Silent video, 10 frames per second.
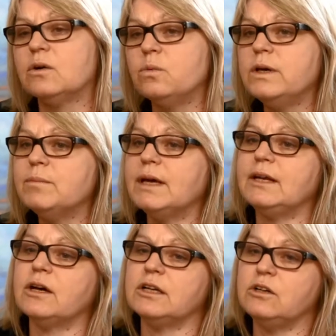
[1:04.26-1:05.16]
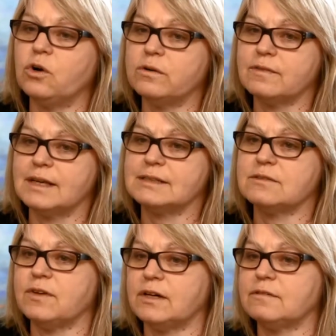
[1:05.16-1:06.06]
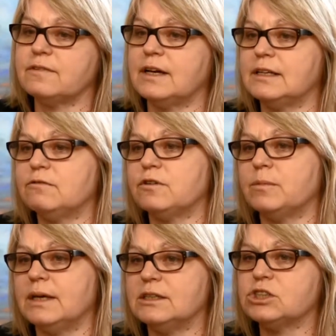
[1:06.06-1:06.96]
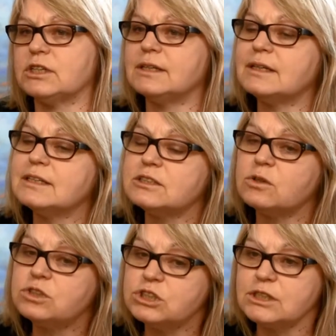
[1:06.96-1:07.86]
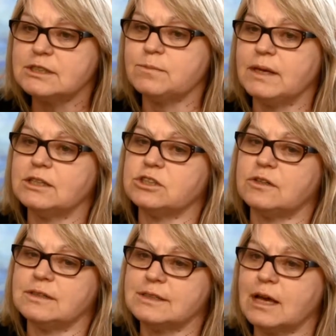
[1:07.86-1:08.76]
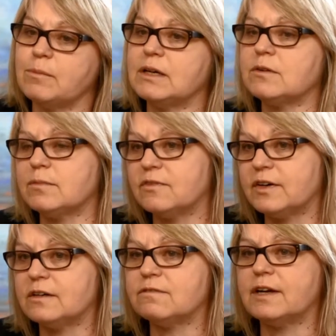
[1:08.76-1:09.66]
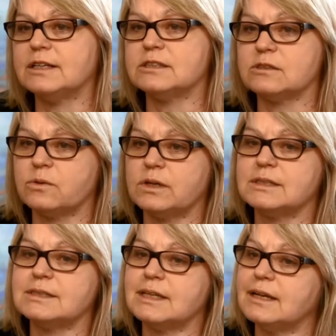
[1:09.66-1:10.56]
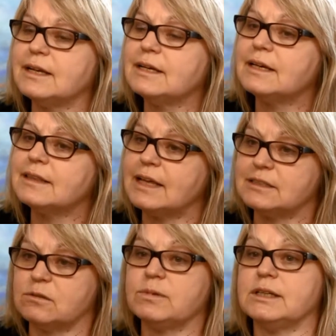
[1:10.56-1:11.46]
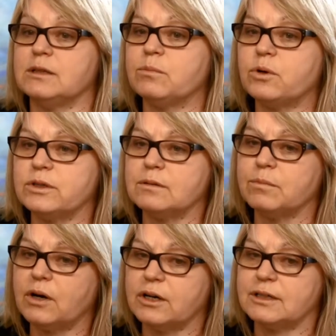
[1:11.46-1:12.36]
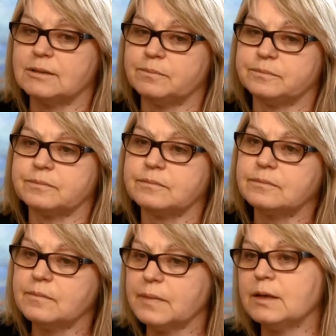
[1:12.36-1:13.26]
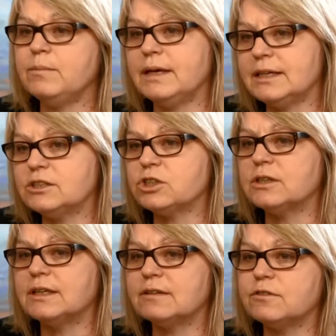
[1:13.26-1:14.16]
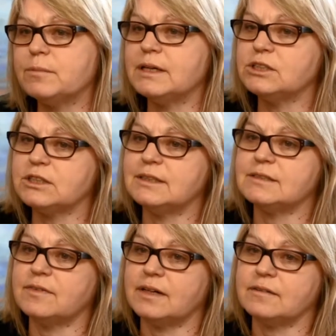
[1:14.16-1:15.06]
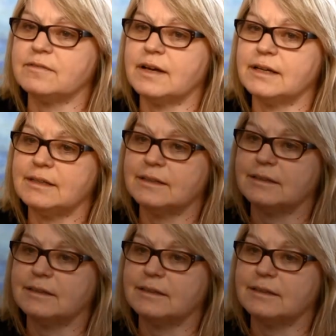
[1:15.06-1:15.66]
we may not know if that's verified information. So just make sure it's coming from a verified source. And that's a really important part, making sure the information is verified.